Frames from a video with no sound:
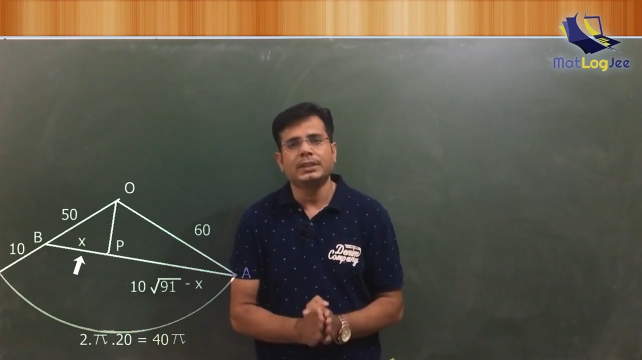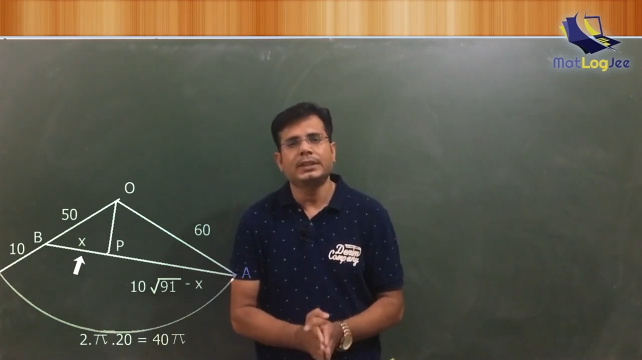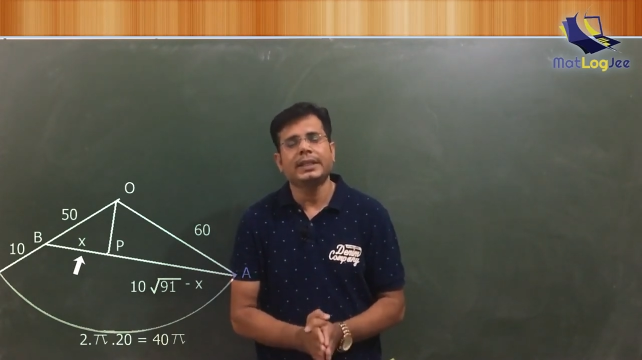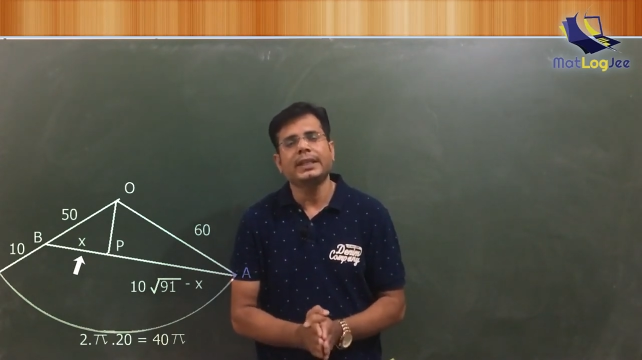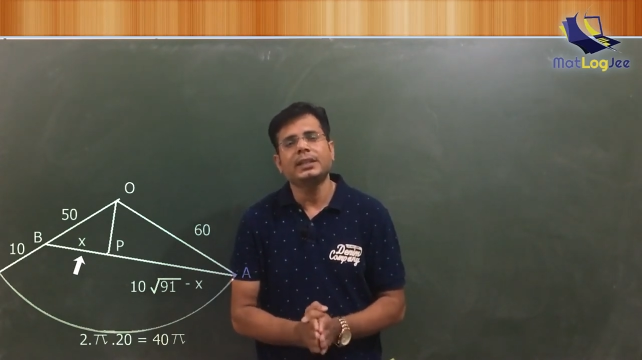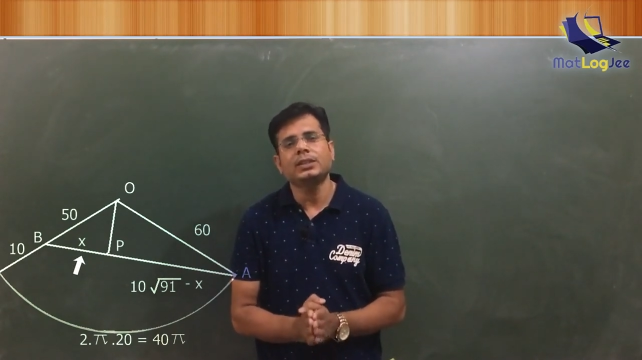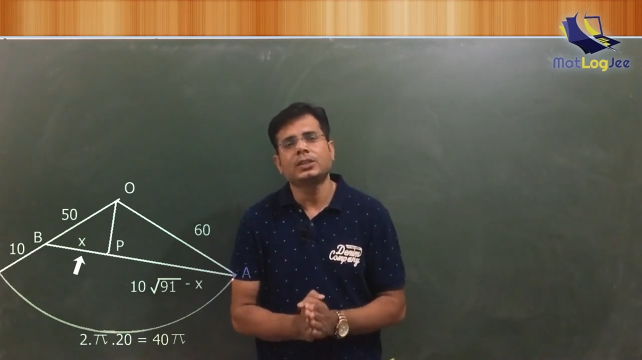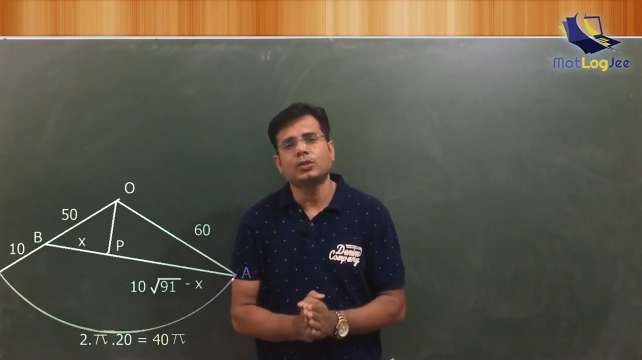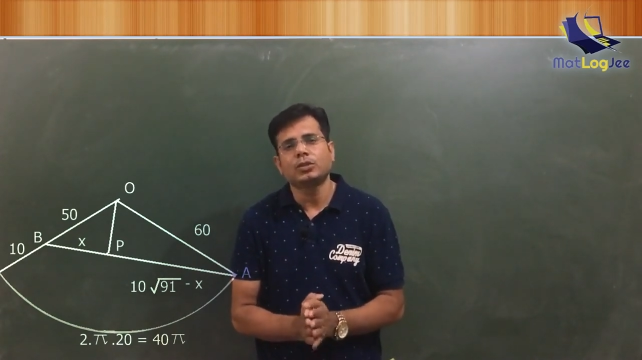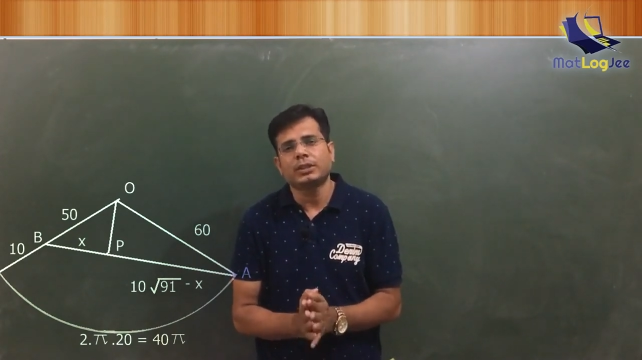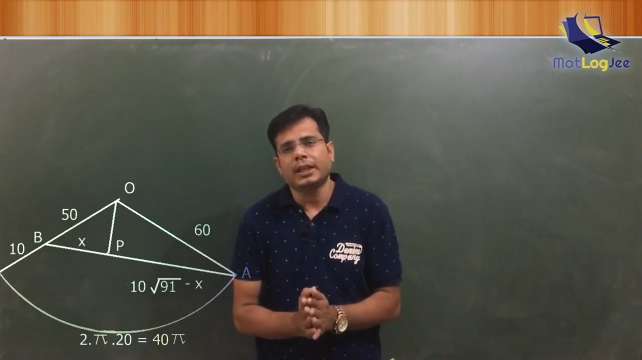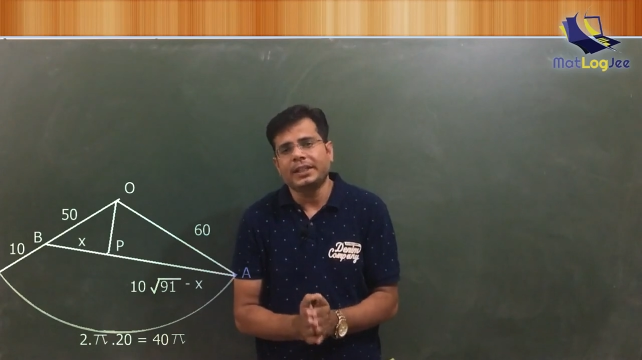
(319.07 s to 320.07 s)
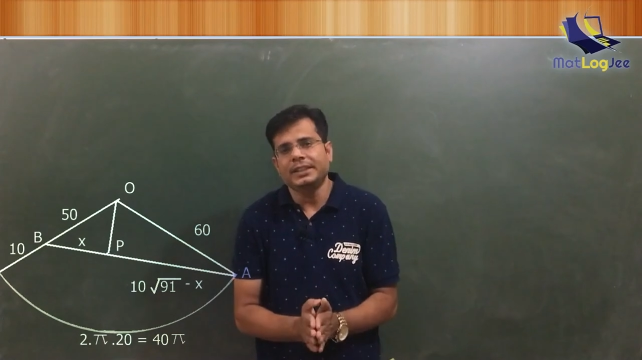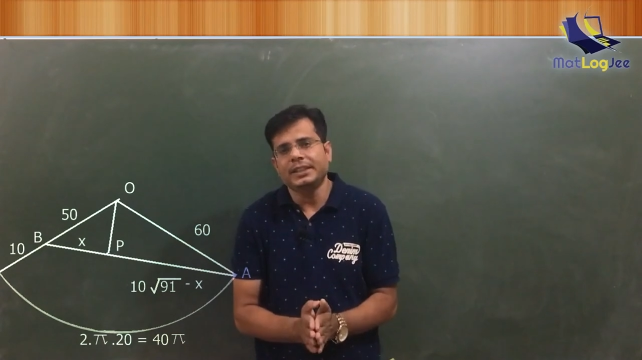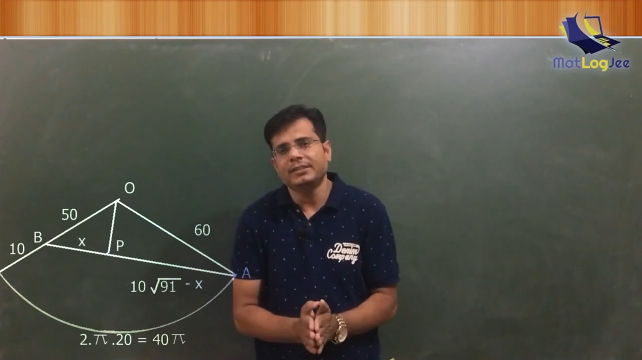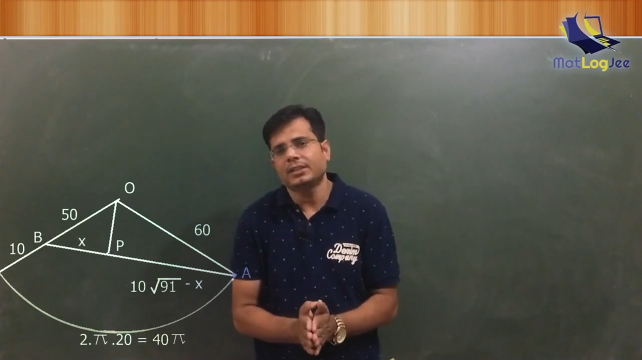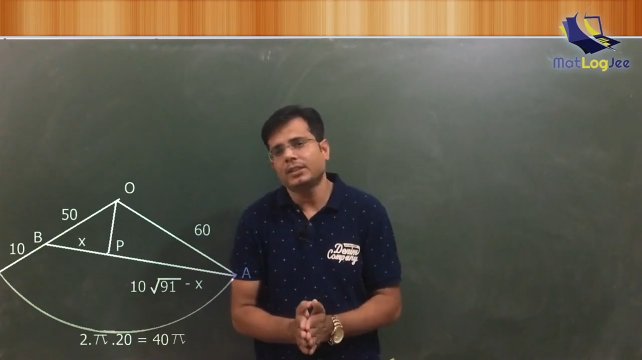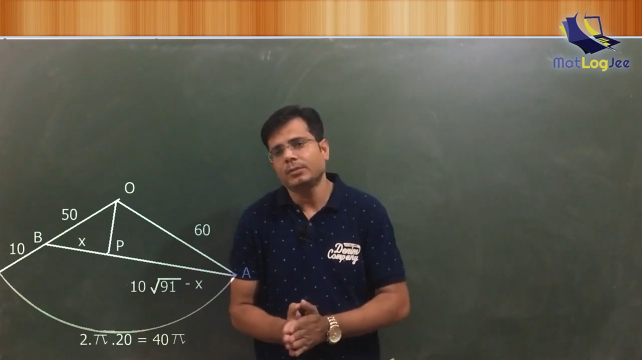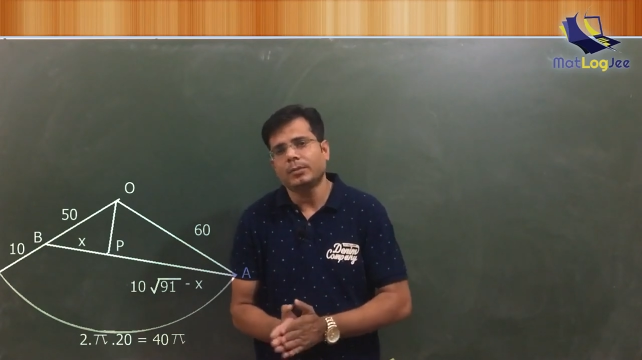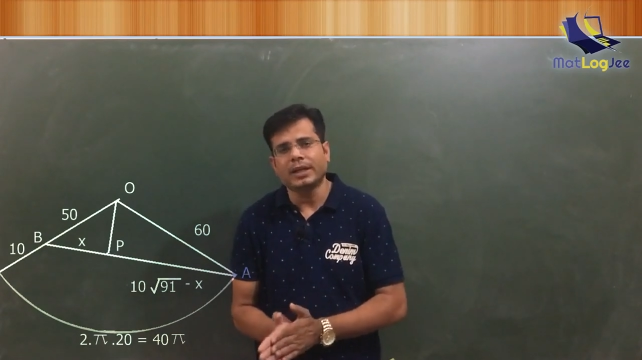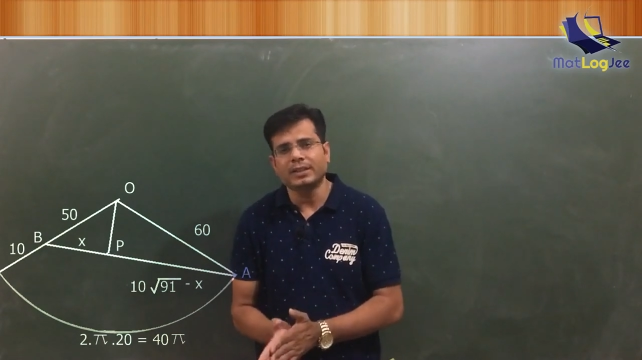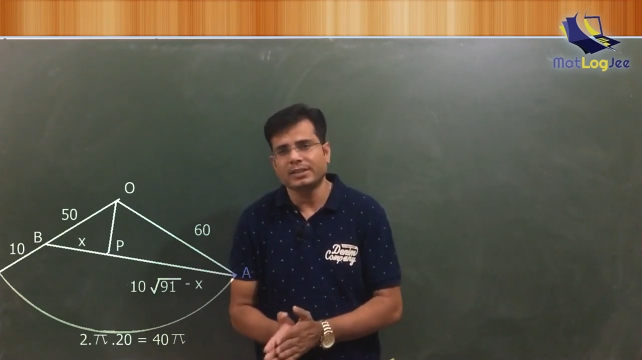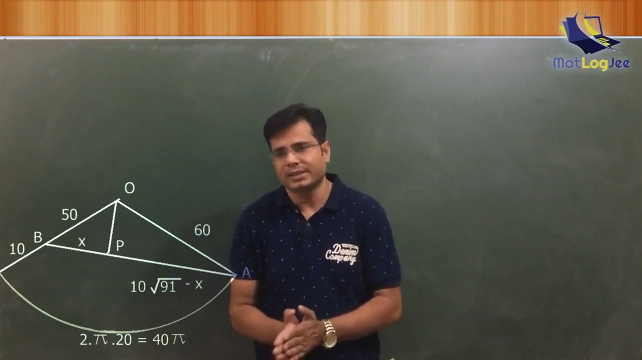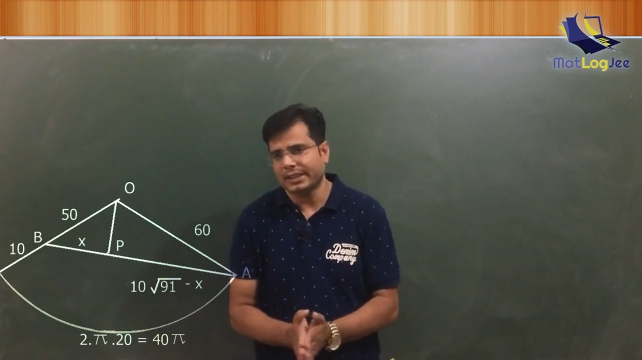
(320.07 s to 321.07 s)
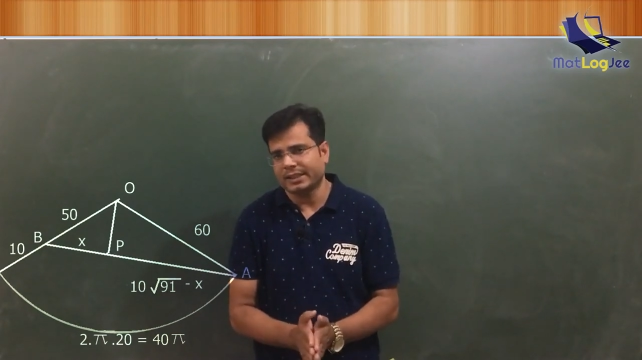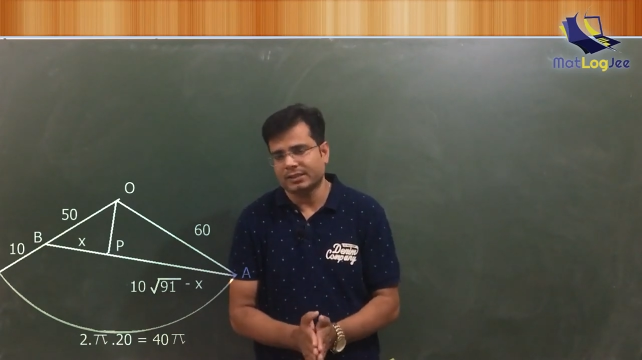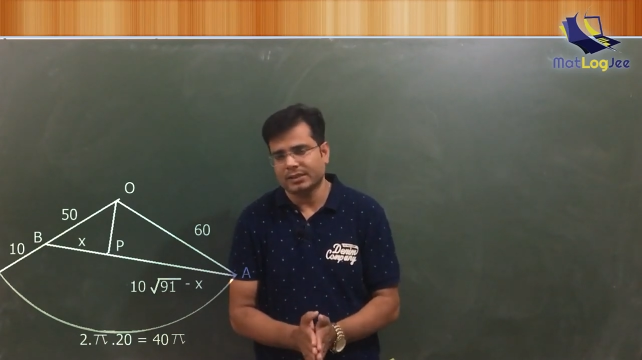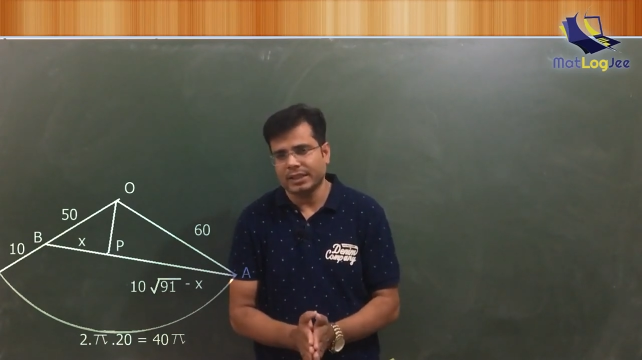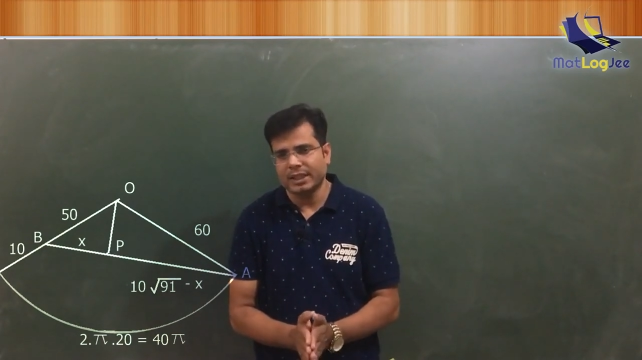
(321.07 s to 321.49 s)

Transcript: ten root ninety-one minus x,